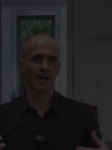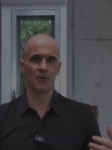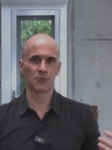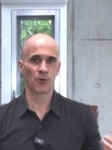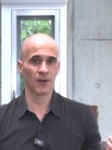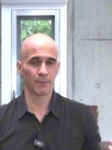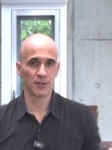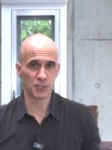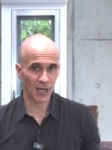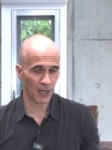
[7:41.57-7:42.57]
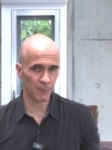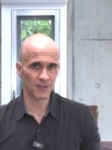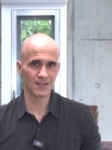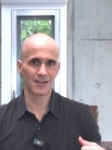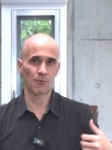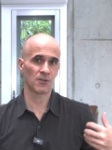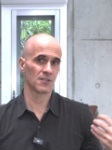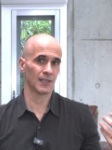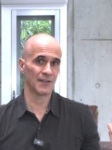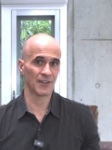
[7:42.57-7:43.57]
I was wearing pajamas, I
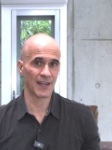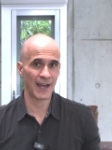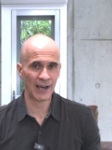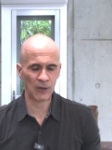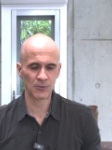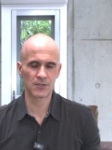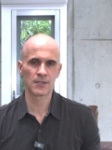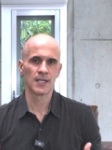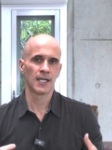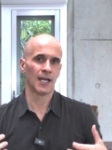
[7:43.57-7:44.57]
wasn't leaving the house,